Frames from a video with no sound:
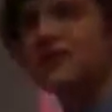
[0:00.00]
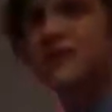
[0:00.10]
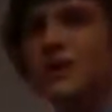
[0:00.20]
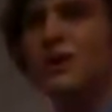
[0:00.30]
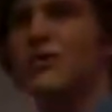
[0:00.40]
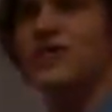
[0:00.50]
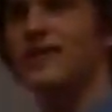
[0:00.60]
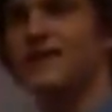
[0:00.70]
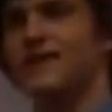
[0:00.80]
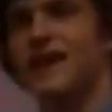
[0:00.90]
single
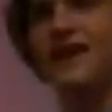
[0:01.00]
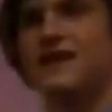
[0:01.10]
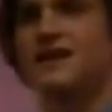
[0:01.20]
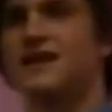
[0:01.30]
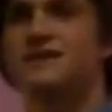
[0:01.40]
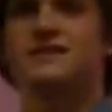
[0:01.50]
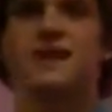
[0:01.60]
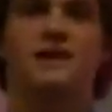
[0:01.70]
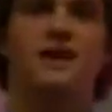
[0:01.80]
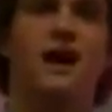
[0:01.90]
thing it can to
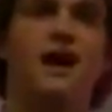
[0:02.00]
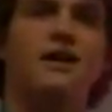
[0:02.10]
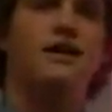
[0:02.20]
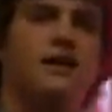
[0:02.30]
take God